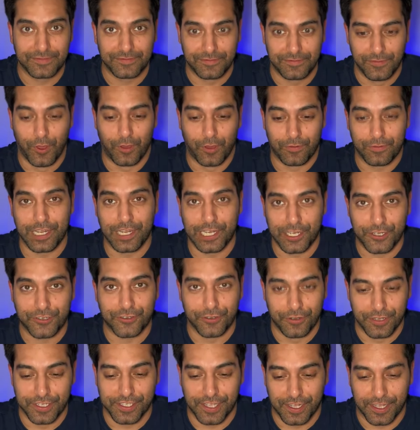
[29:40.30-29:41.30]
not really
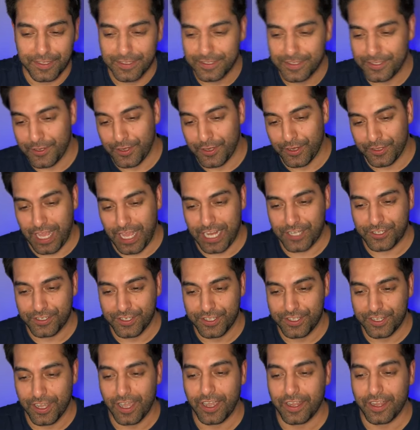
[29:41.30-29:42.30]
true, is it? You're not
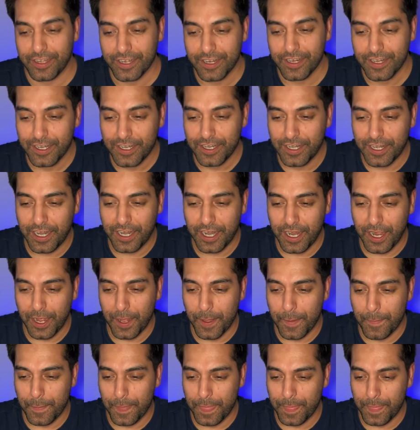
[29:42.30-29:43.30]
actually dying.
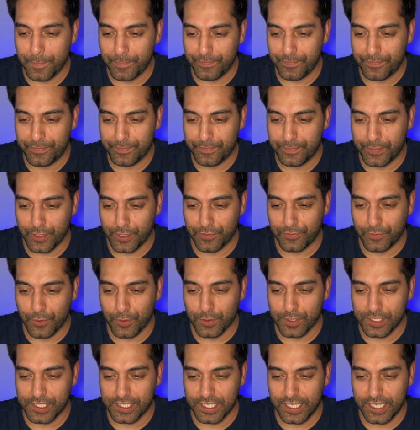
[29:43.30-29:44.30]
But of
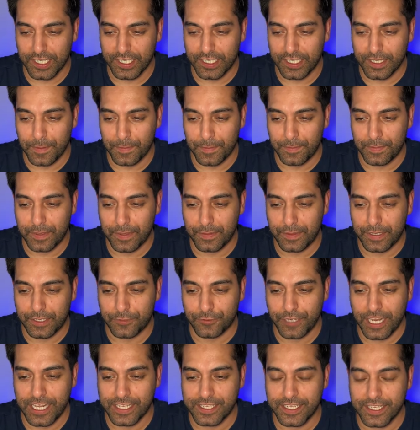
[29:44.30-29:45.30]
course,
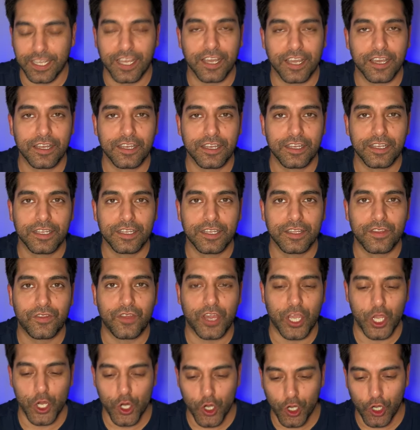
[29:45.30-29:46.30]
creating
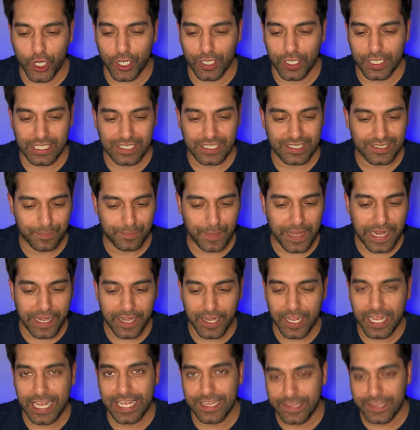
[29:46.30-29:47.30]
the hook and a
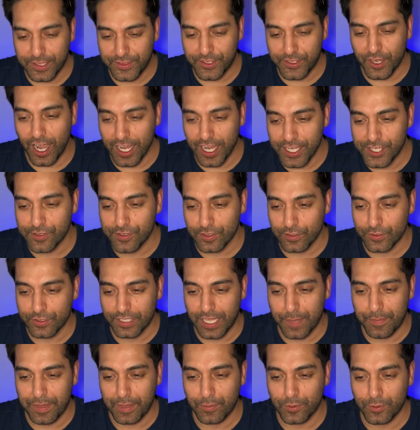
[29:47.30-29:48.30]
spin in the title to
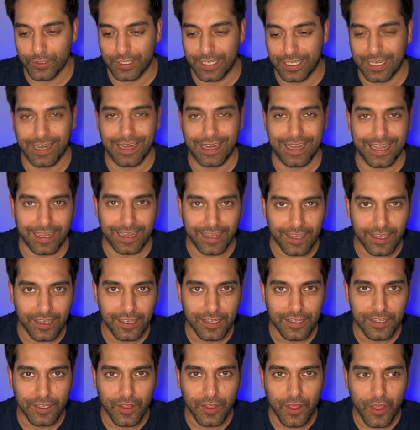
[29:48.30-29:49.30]
get people to click.
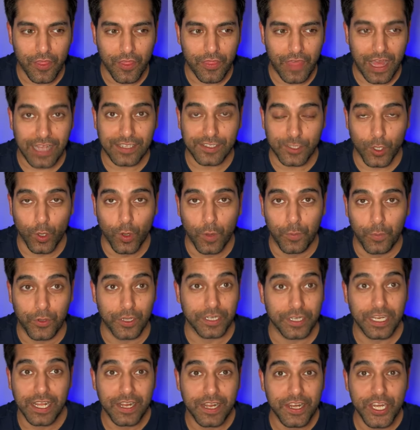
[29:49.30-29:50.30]
That's the whole
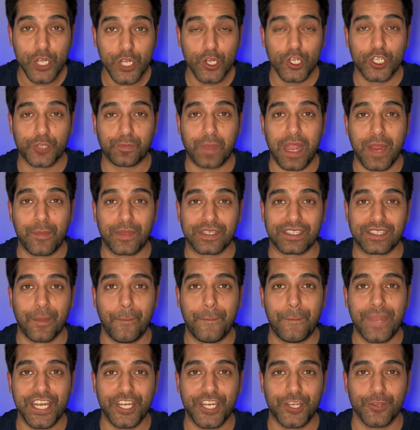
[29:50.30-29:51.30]
point. Newspapers
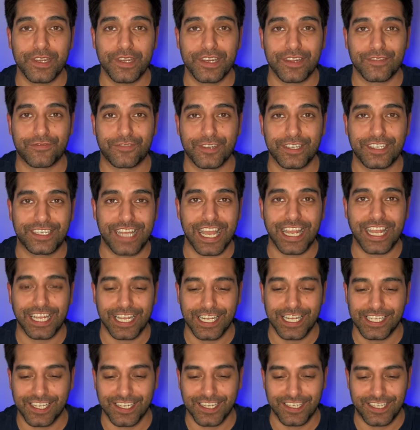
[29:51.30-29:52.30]
have been doing it for
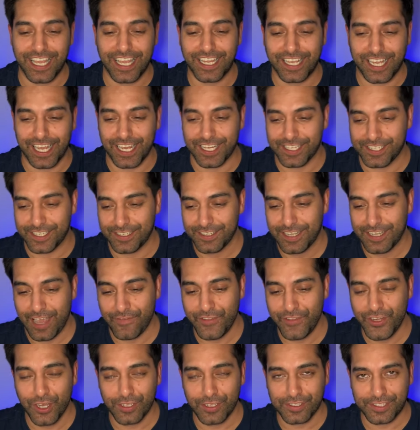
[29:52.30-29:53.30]
decades and decades.
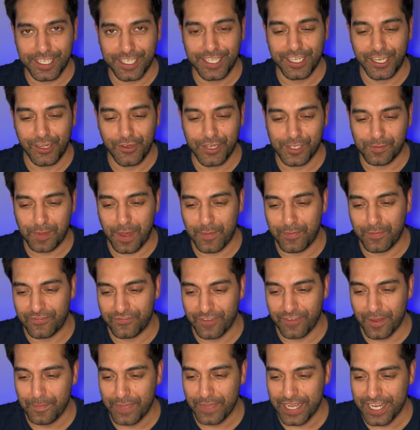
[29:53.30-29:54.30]
Have you not seen the newspaper
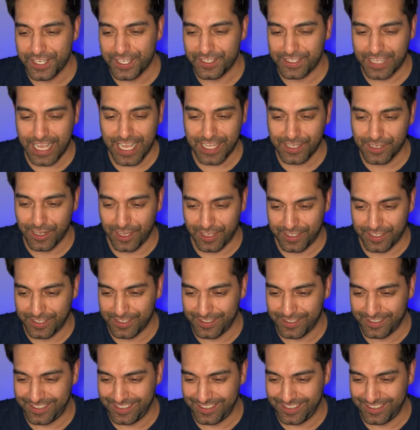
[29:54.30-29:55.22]
front pages headlines?